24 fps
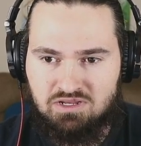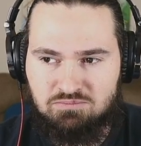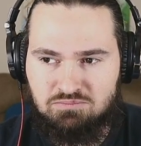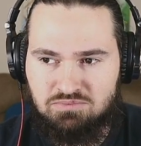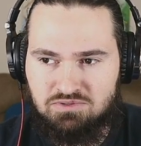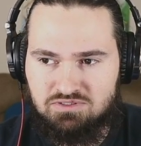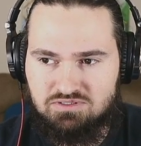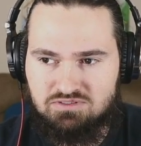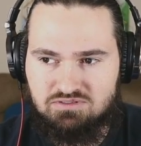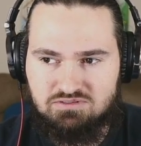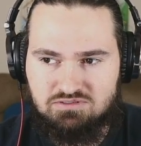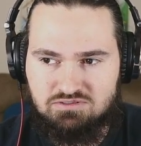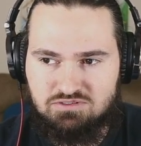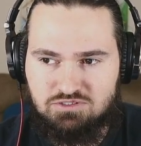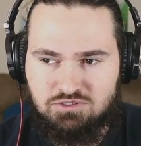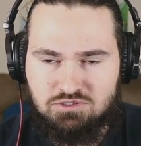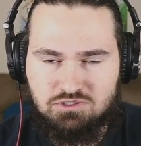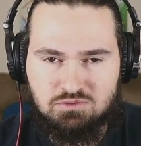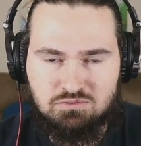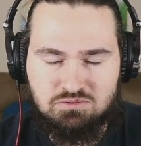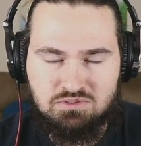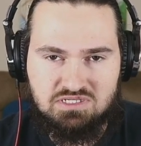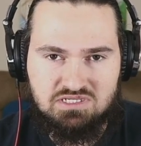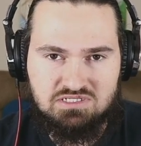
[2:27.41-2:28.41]
but you
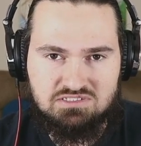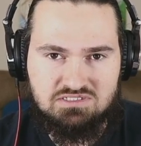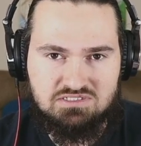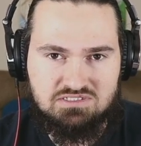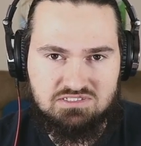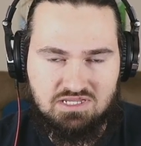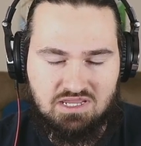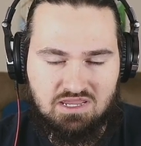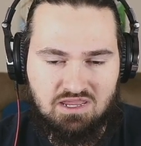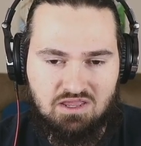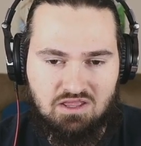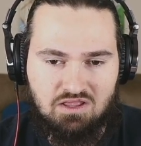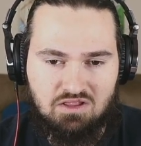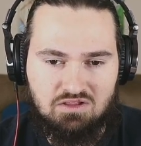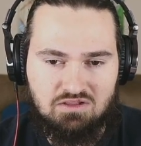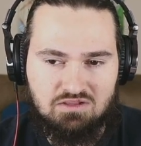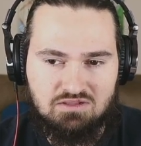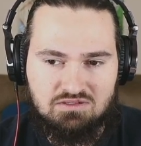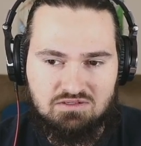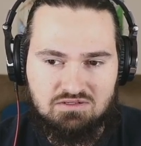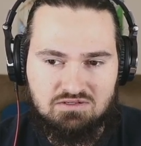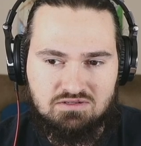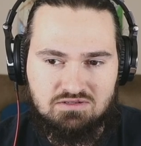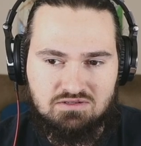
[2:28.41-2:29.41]
don't get to tell
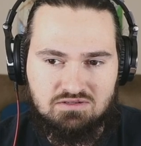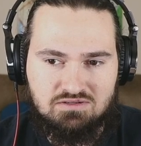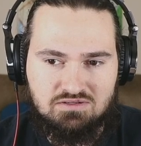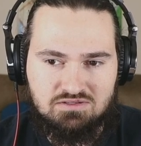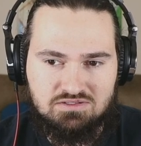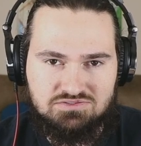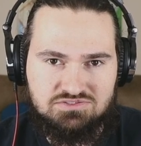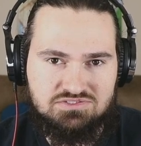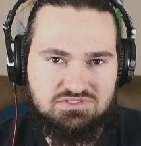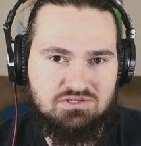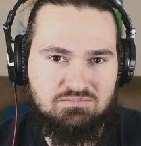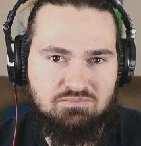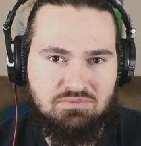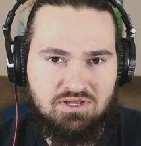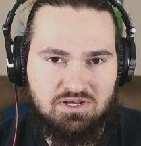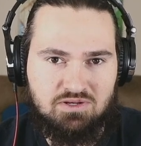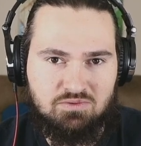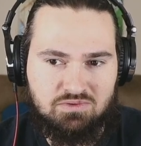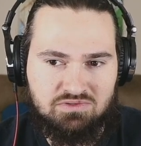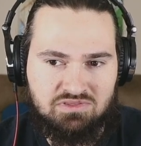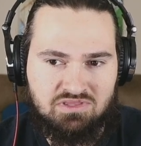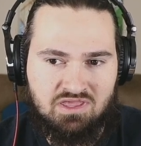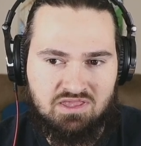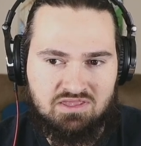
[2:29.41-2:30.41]
somebody
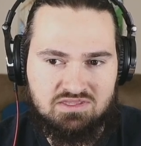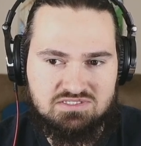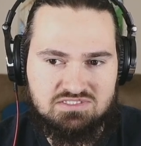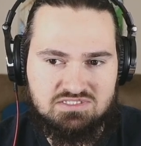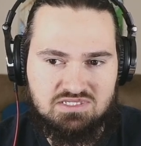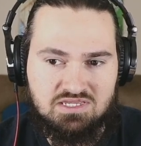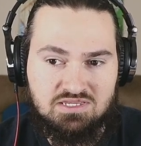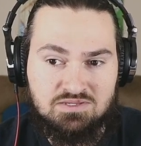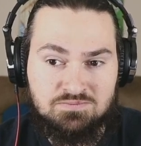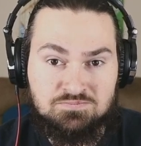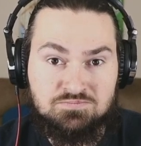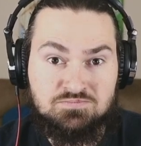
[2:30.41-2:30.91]
what they can say,